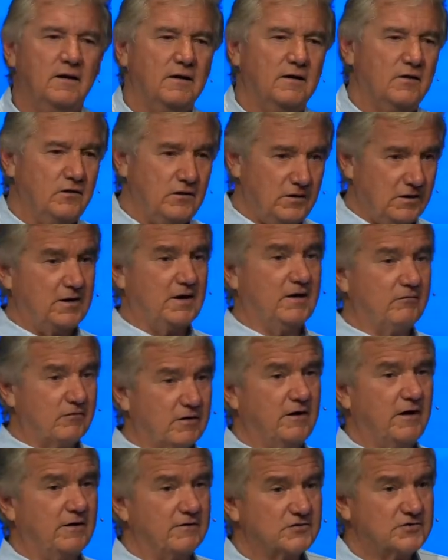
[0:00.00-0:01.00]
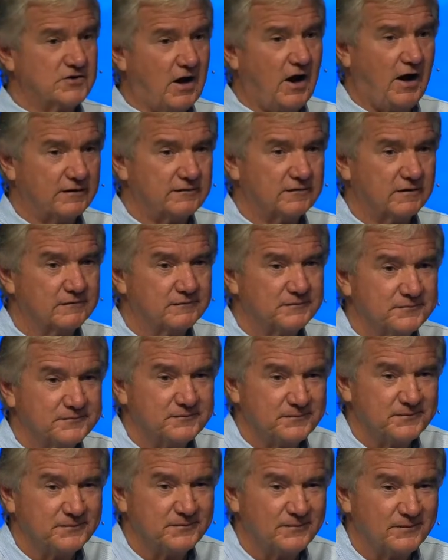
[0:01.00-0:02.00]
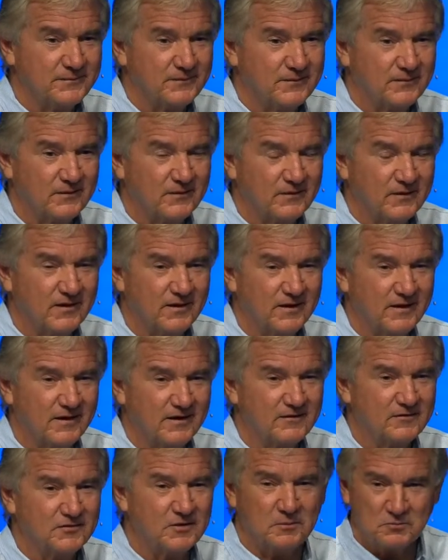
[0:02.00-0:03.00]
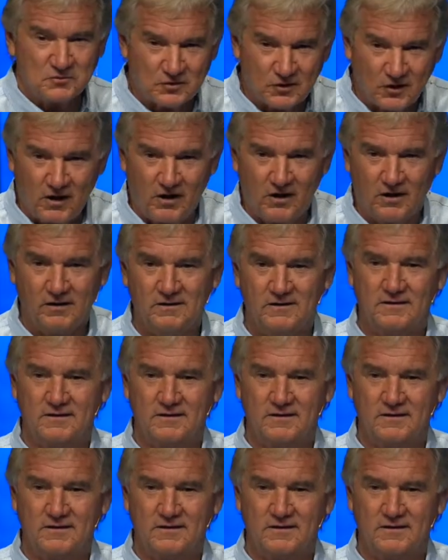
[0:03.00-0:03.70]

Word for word: you need to give it another shot. Something's wrong.